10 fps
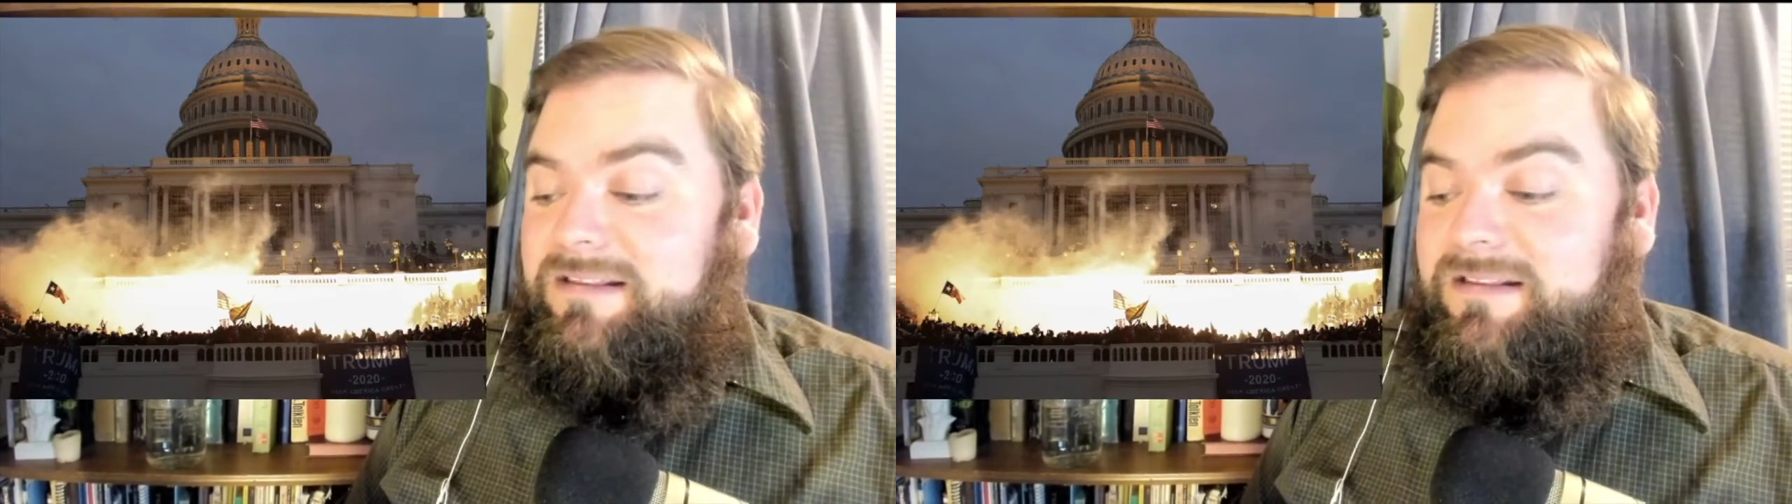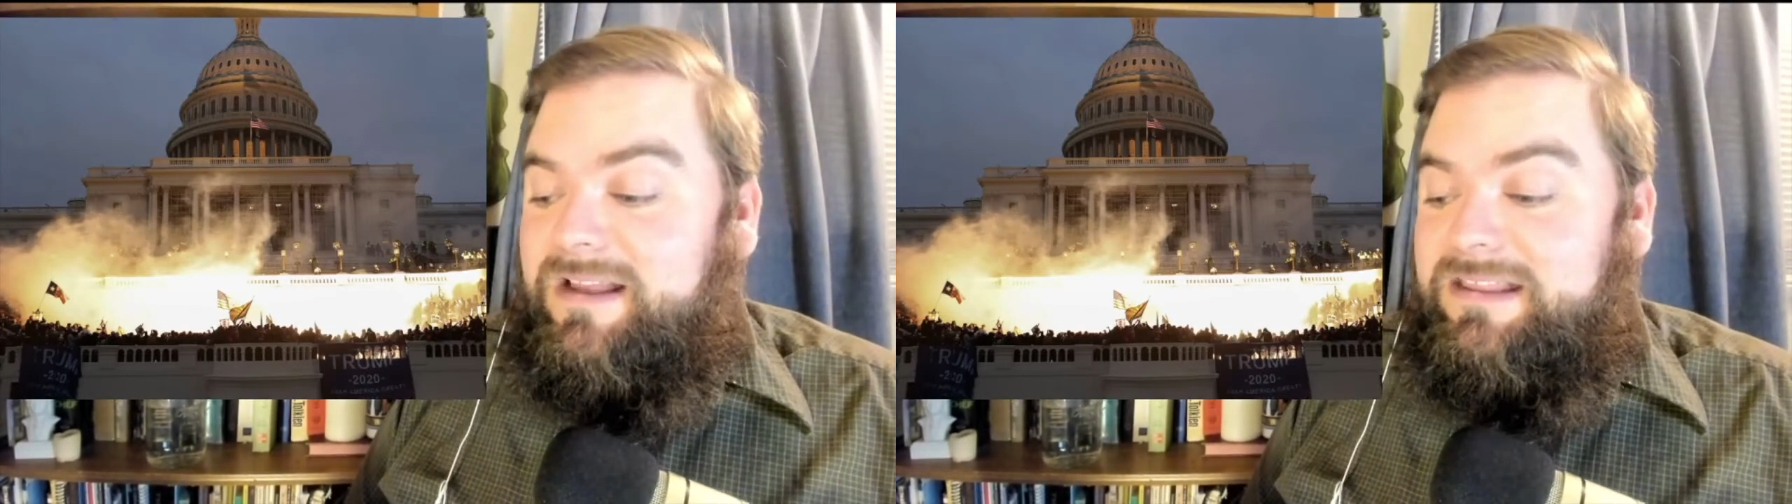
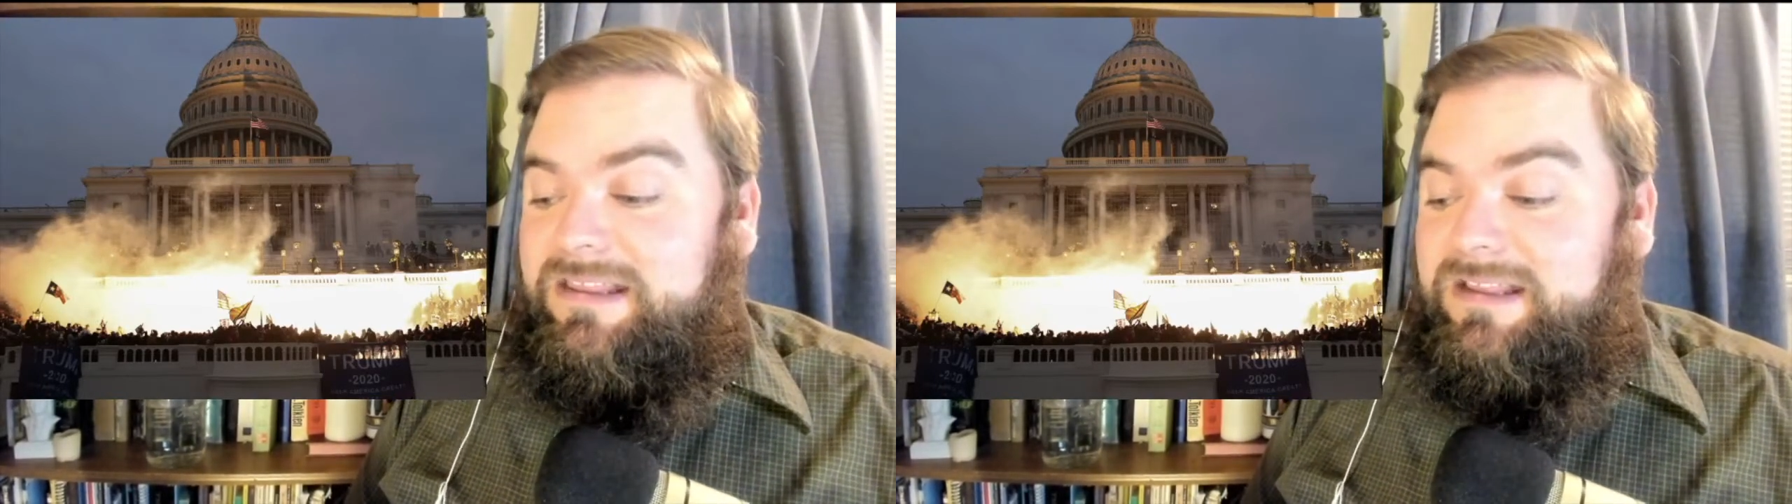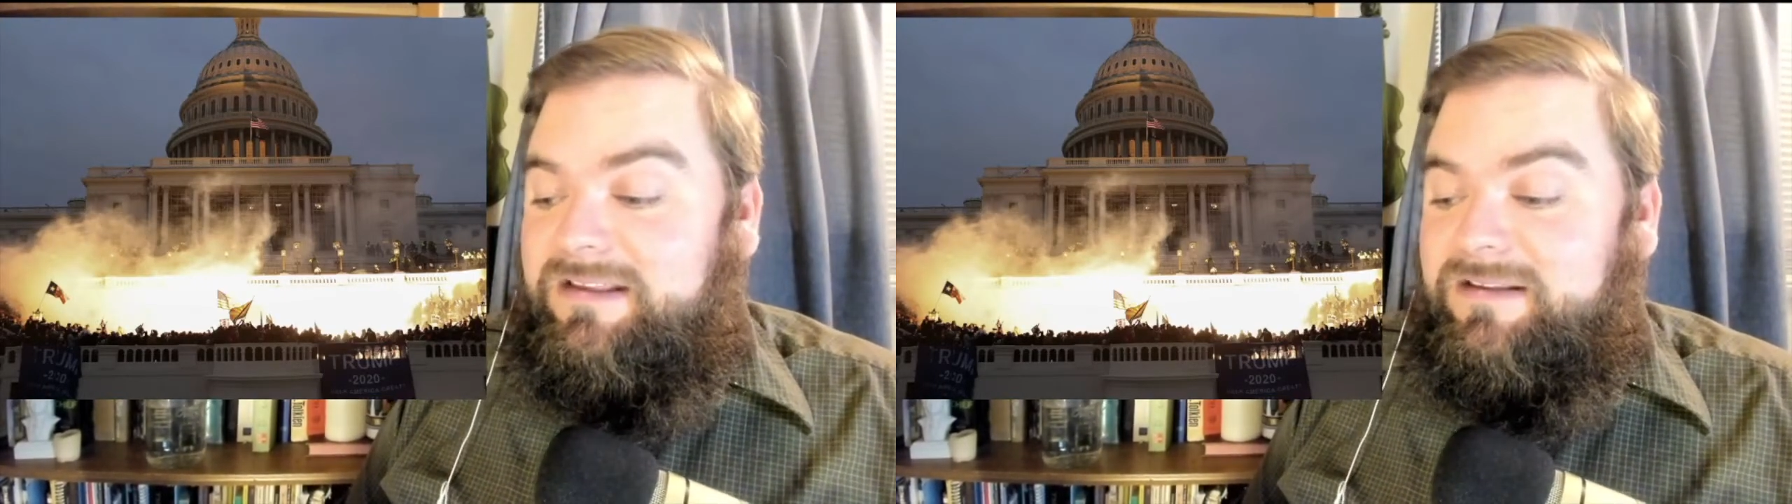I
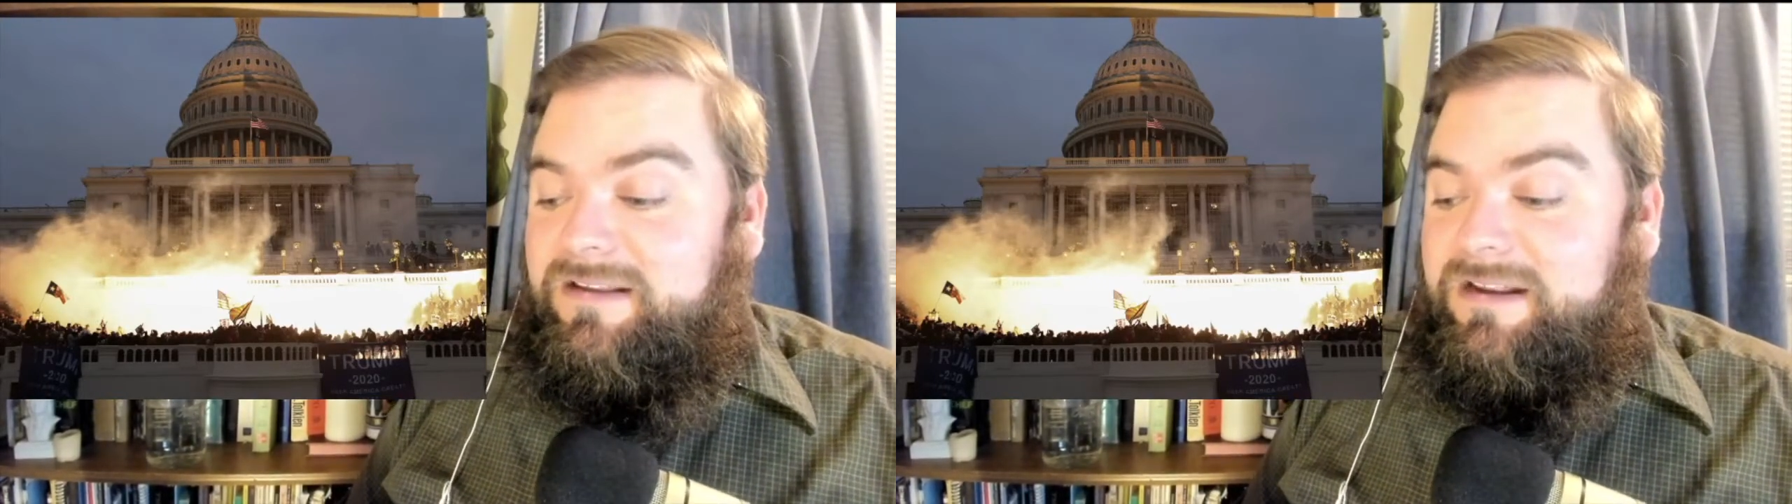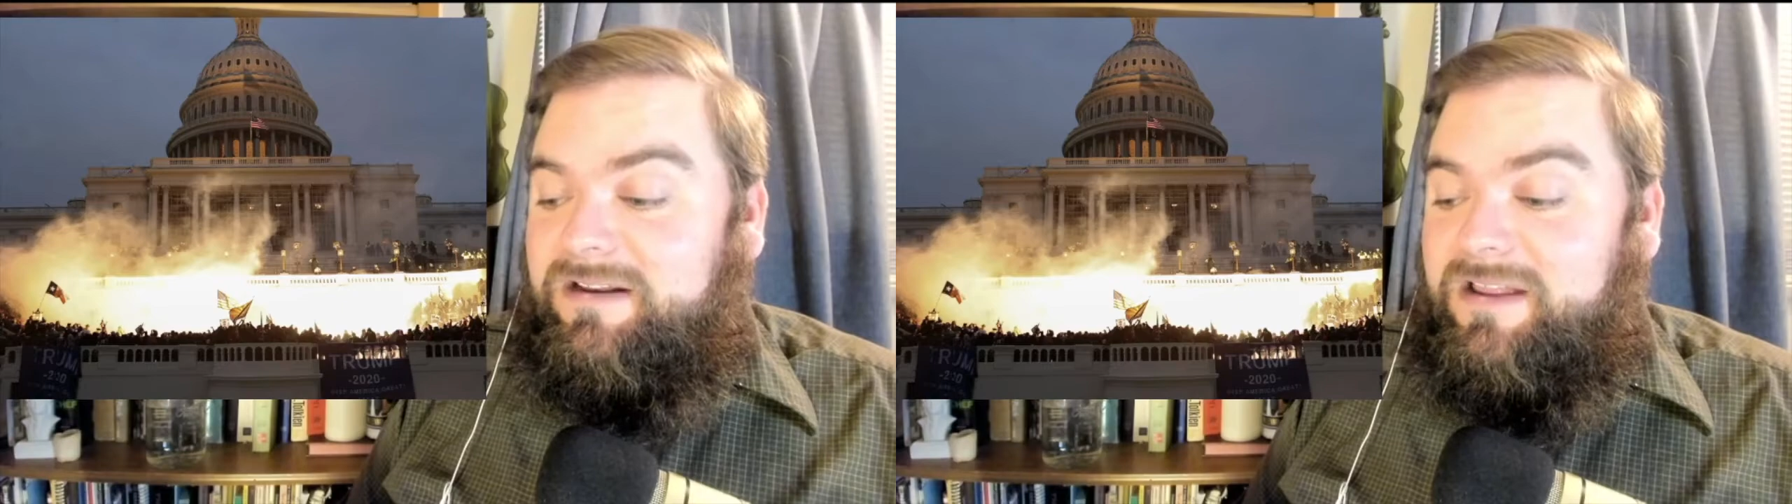think
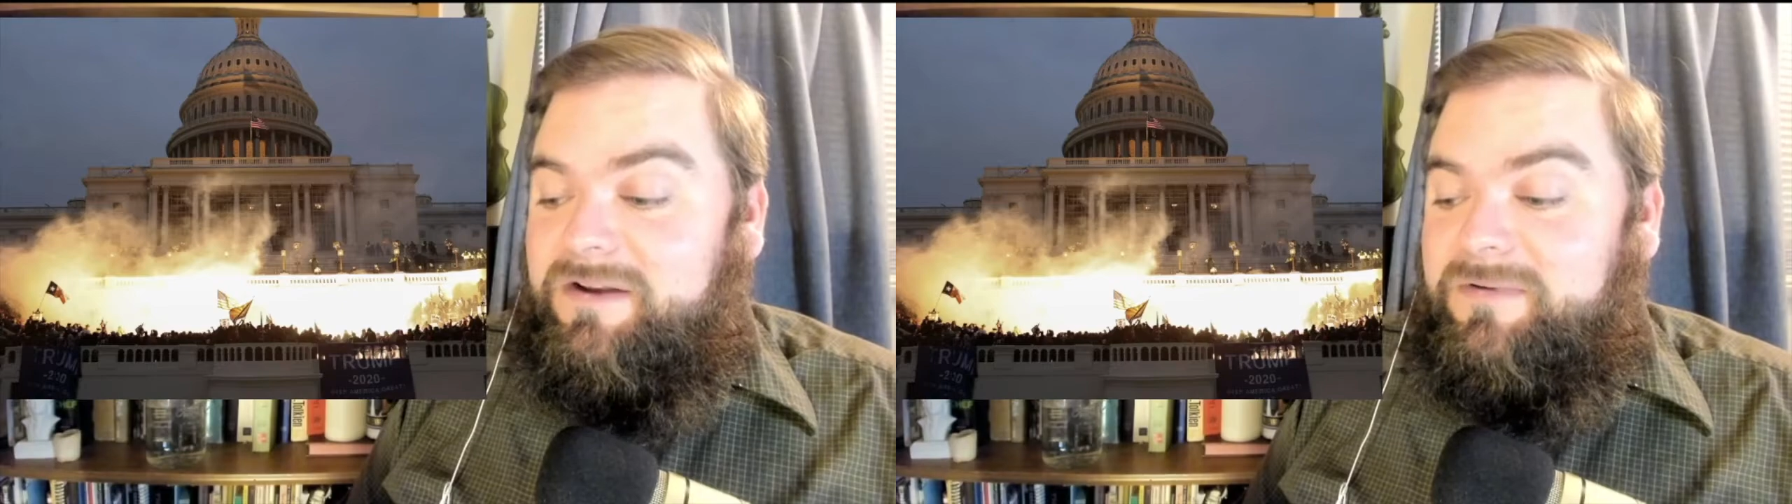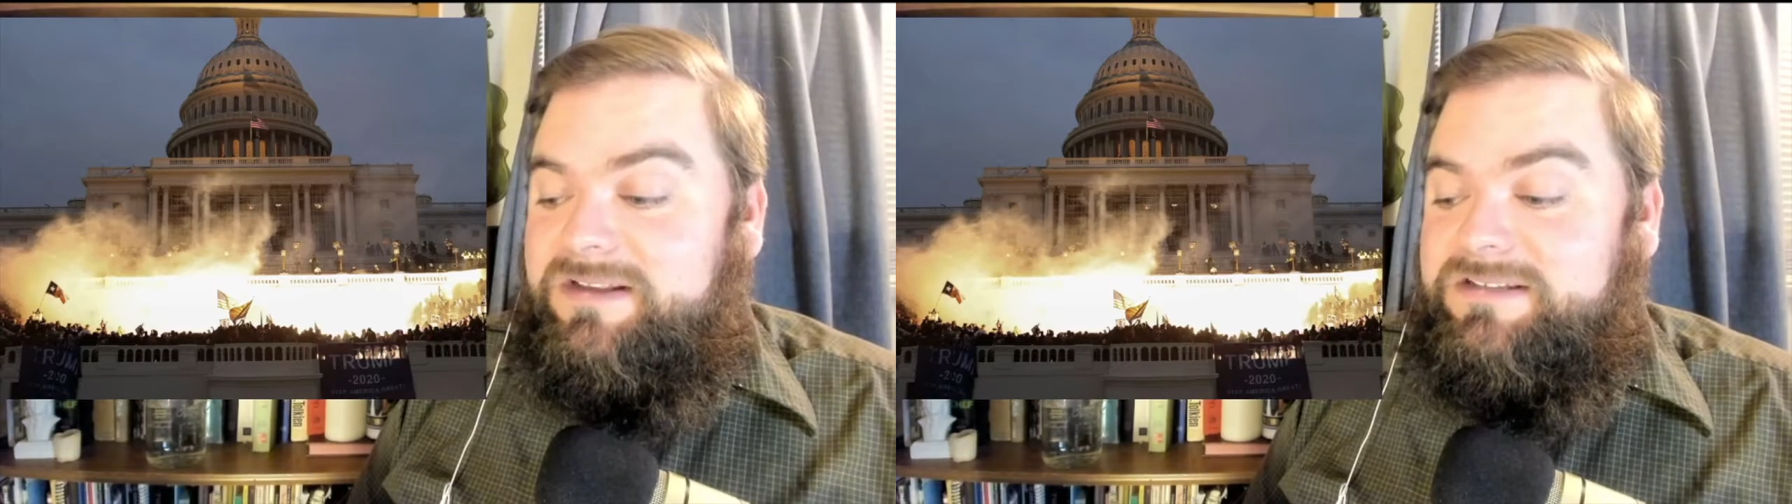in a lot
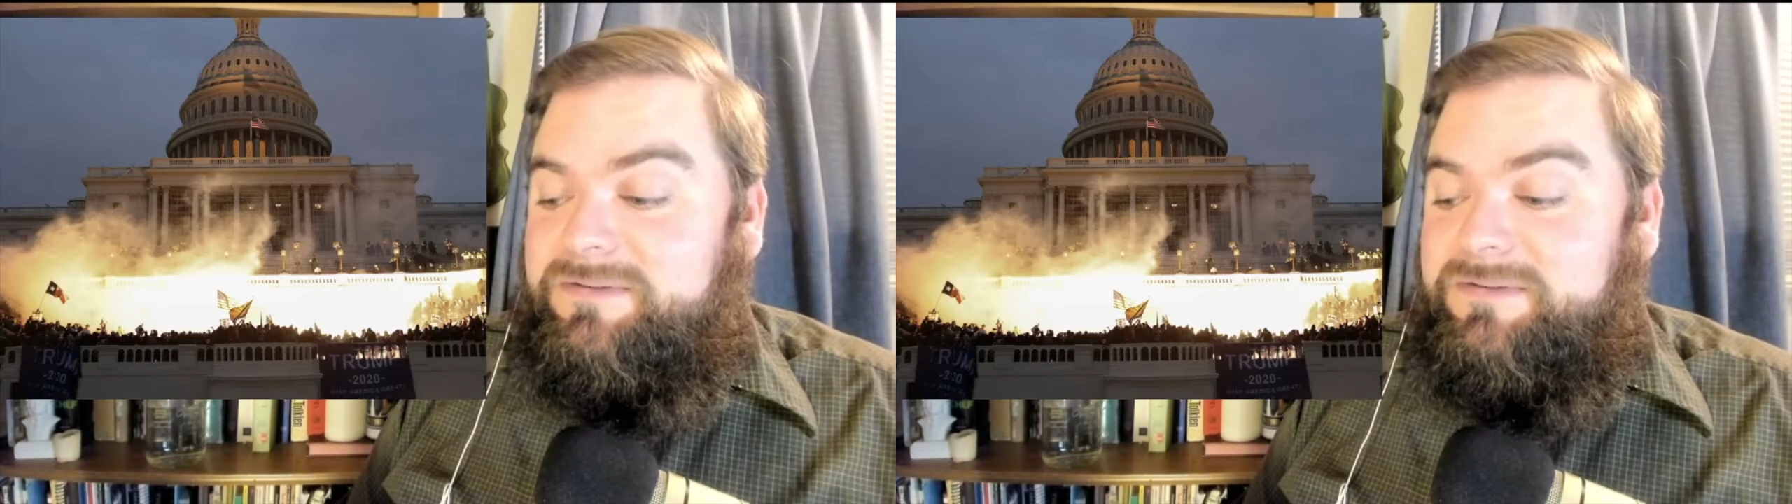of ways